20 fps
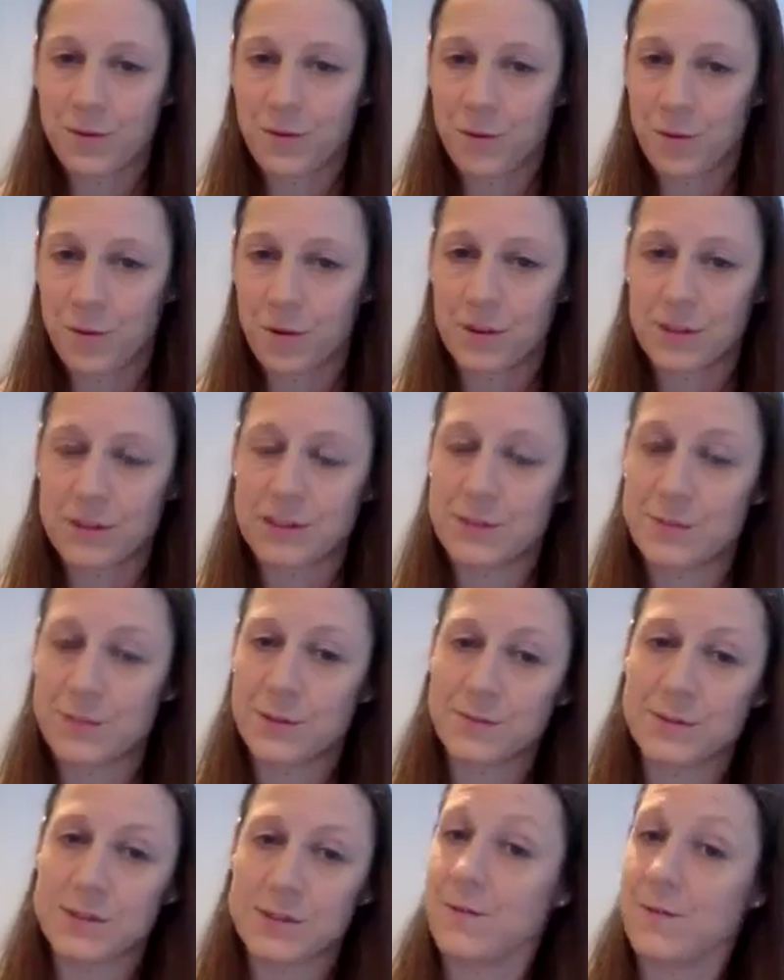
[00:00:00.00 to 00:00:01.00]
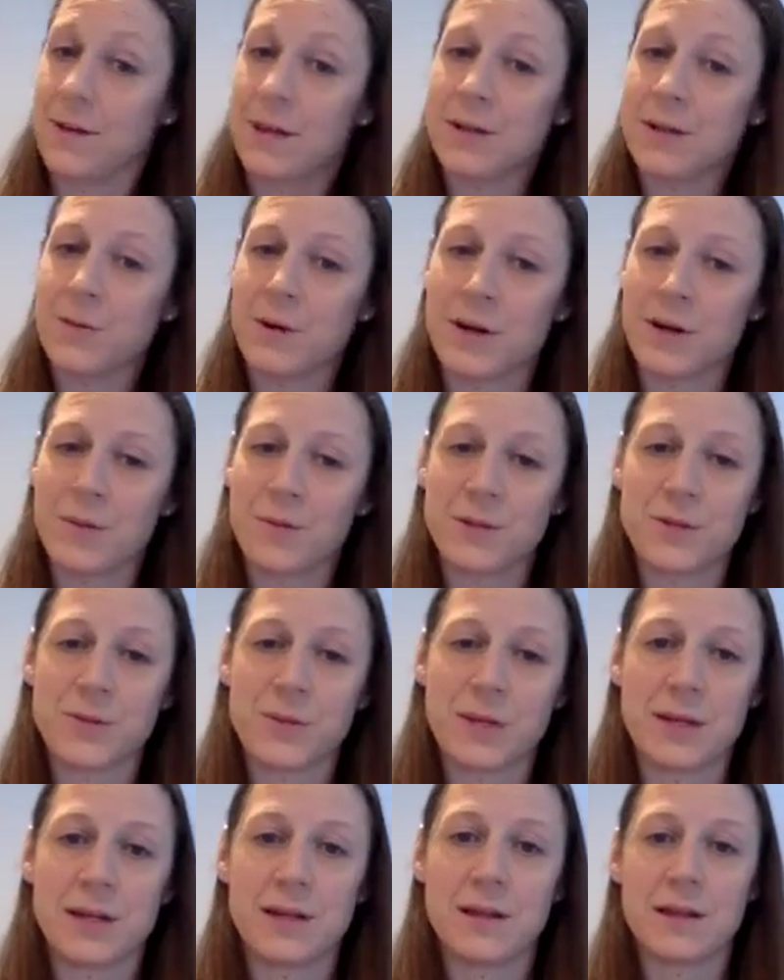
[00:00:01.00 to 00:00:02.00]
for symptoms from anywhere
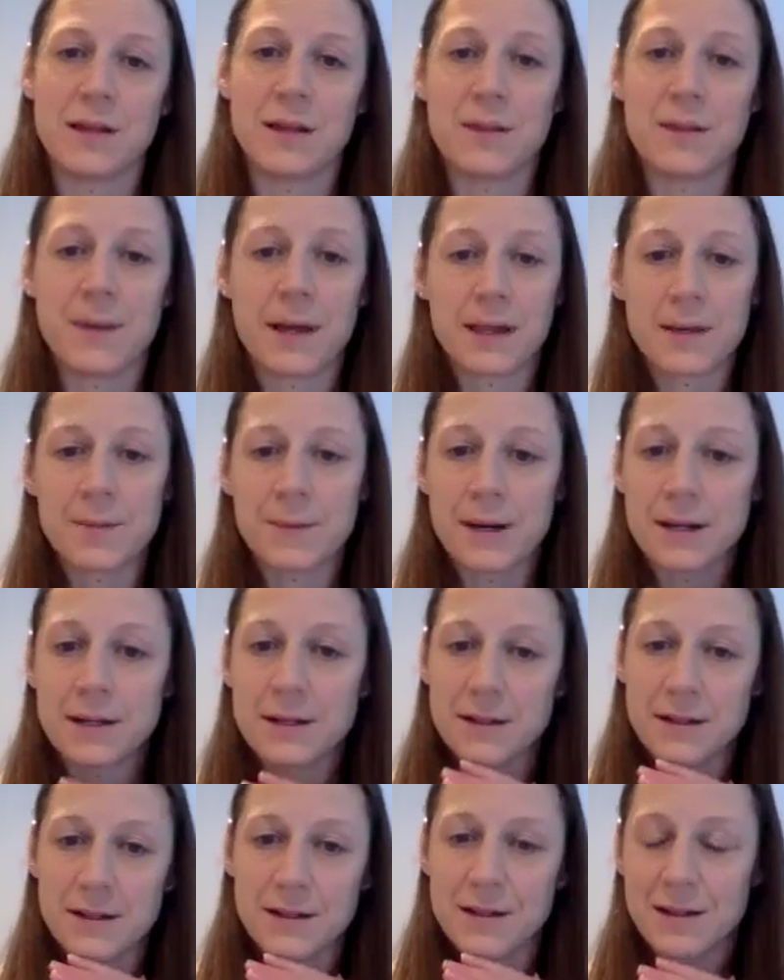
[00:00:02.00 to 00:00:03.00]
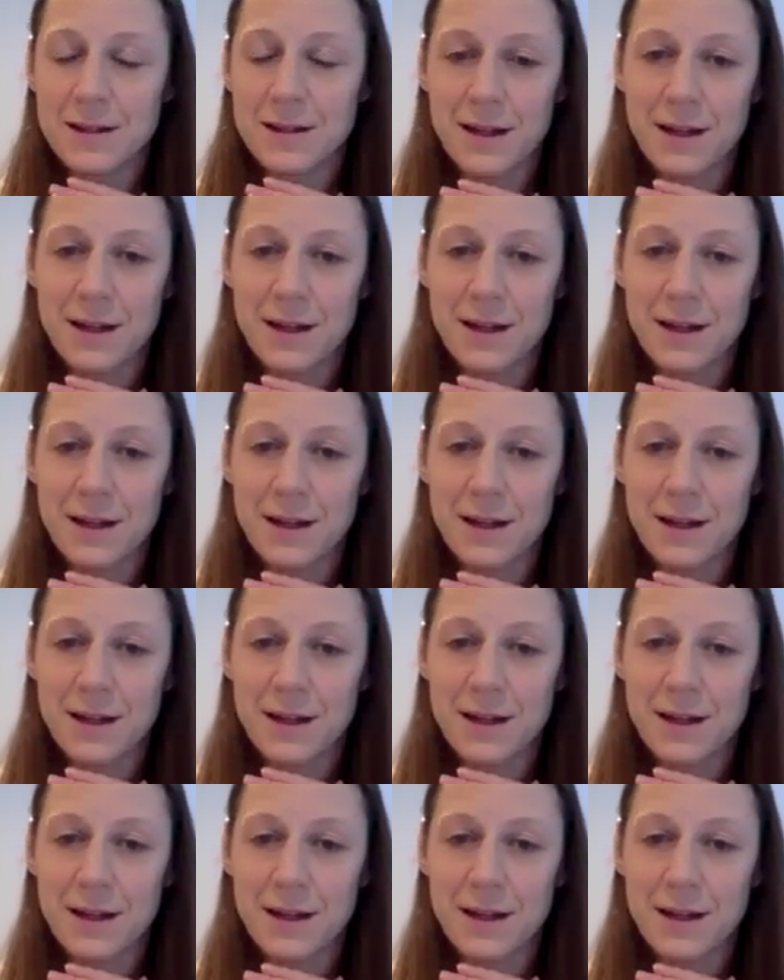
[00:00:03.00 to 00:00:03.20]
between the belly button